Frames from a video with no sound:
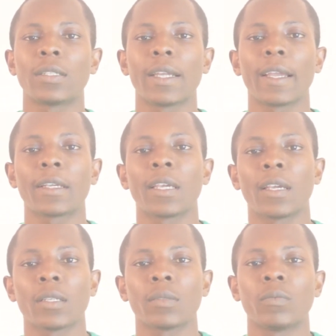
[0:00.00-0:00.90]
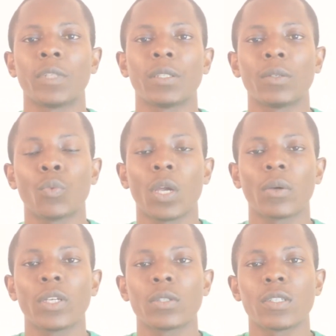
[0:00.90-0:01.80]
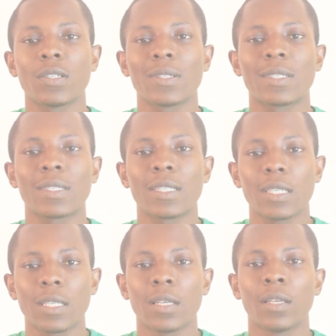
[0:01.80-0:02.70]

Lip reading: then can, meaning we are going to use C,